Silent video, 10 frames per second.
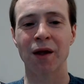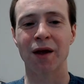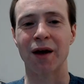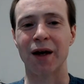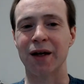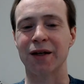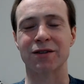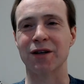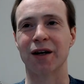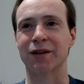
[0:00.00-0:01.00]
And
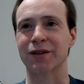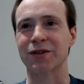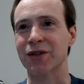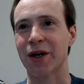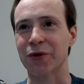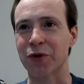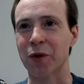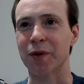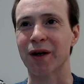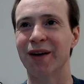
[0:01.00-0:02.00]
it's not
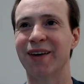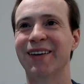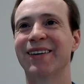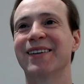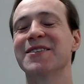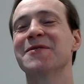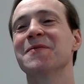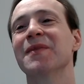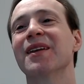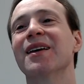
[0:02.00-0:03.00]
xenophobia.
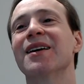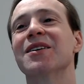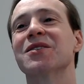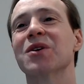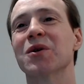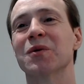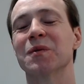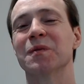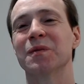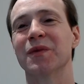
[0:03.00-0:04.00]

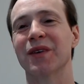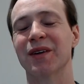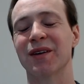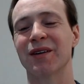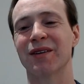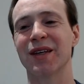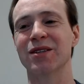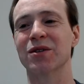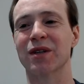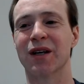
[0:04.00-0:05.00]
So
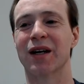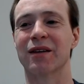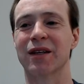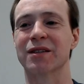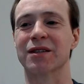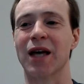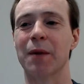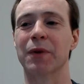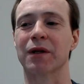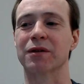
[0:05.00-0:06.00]
these are the kind of things that's
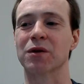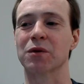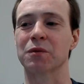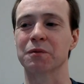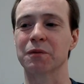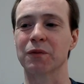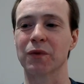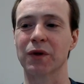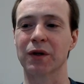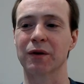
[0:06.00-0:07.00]
happening. So
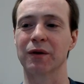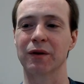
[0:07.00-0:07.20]
the